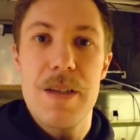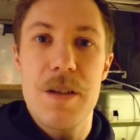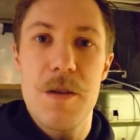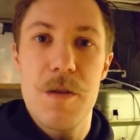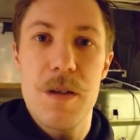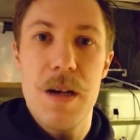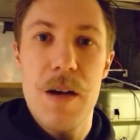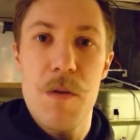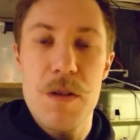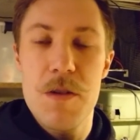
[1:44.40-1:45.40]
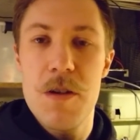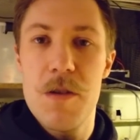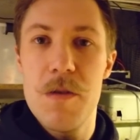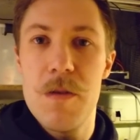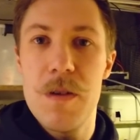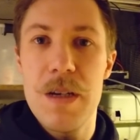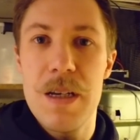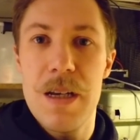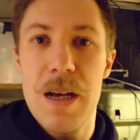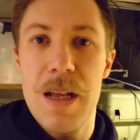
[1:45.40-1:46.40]
So uh, I want to show
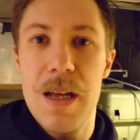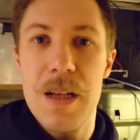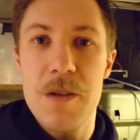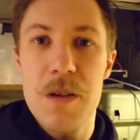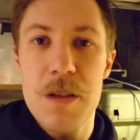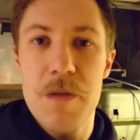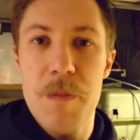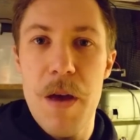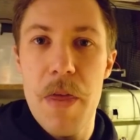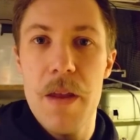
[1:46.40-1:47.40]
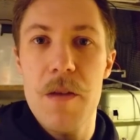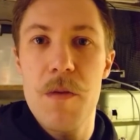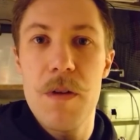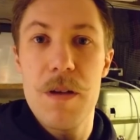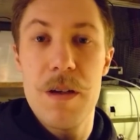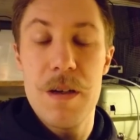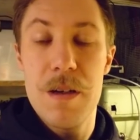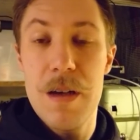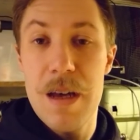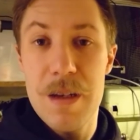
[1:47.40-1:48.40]
you a alternative method,
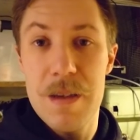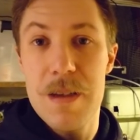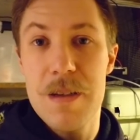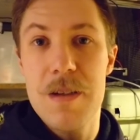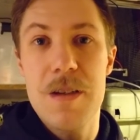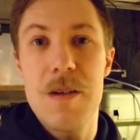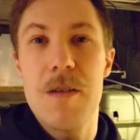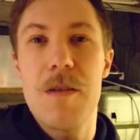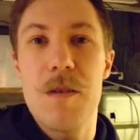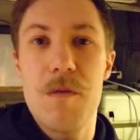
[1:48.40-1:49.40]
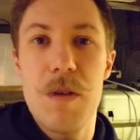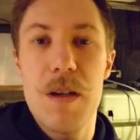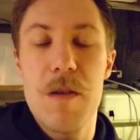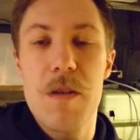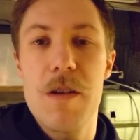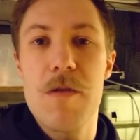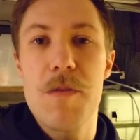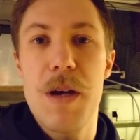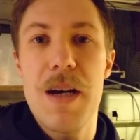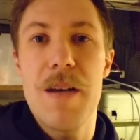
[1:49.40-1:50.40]
uh, and this really only
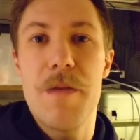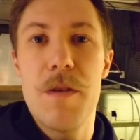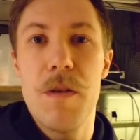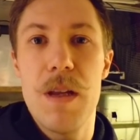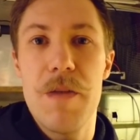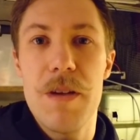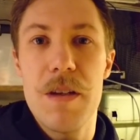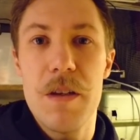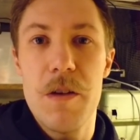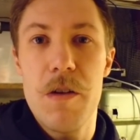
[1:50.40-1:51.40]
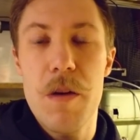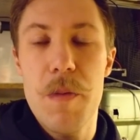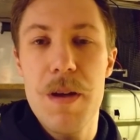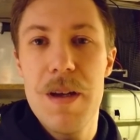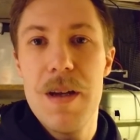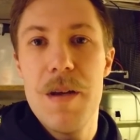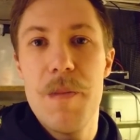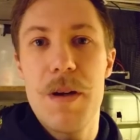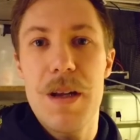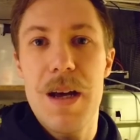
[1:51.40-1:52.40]
goes by if you live in Europe.
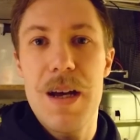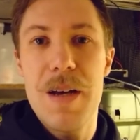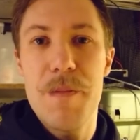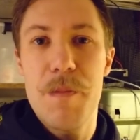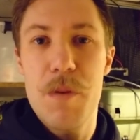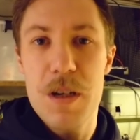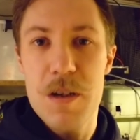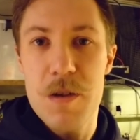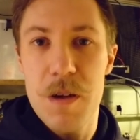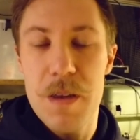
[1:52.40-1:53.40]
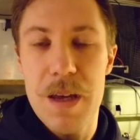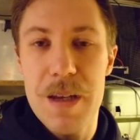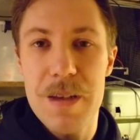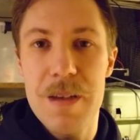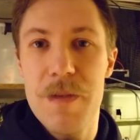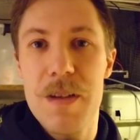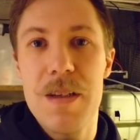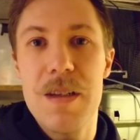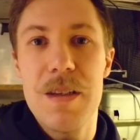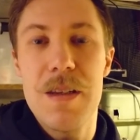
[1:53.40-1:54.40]
But I'm pretty sure that
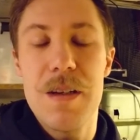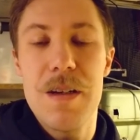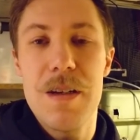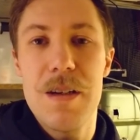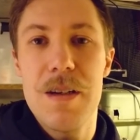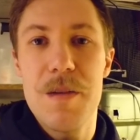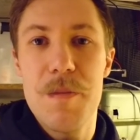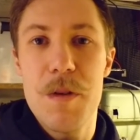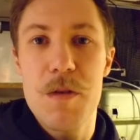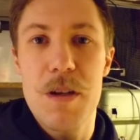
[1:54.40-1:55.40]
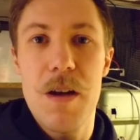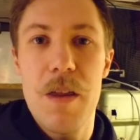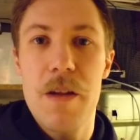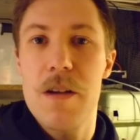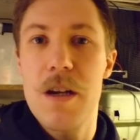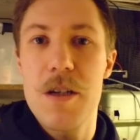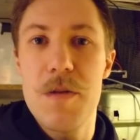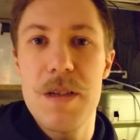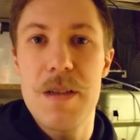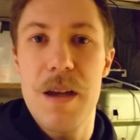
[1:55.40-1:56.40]
even in the most other
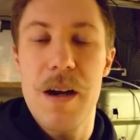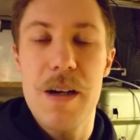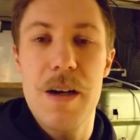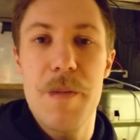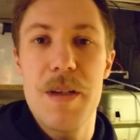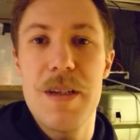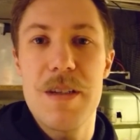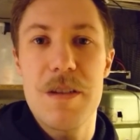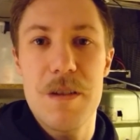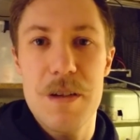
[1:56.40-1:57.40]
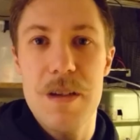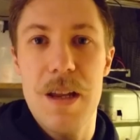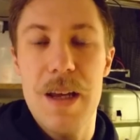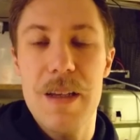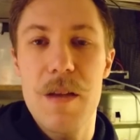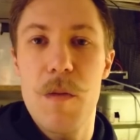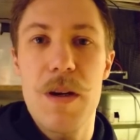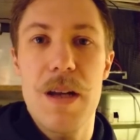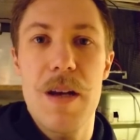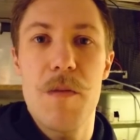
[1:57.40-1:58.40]
countries there are companies just like
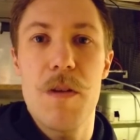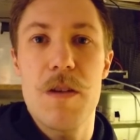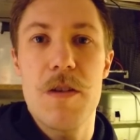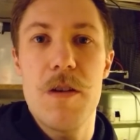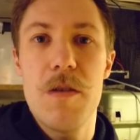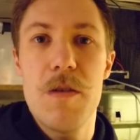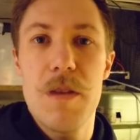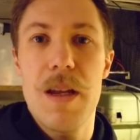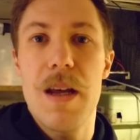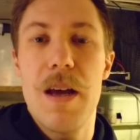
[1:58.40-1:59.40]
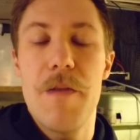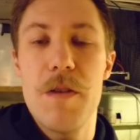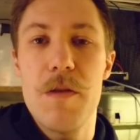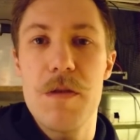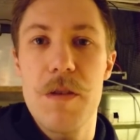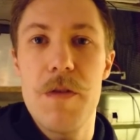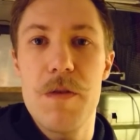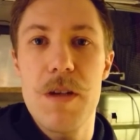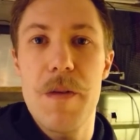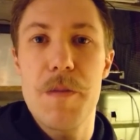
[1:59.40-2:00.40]
the one I will show you that I have used a
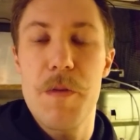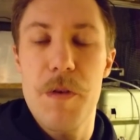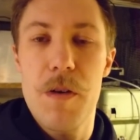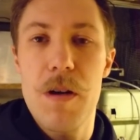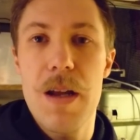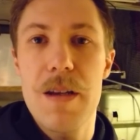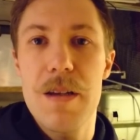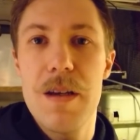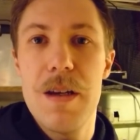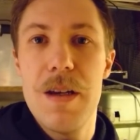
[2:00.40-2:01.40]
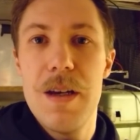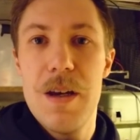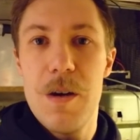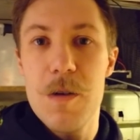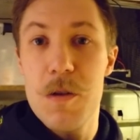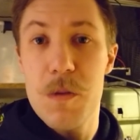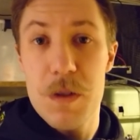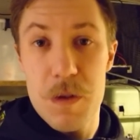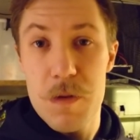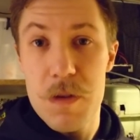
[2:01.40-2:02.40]
few times before, and
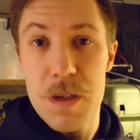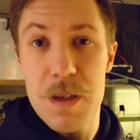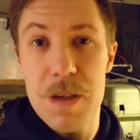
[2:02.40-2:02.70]
also we use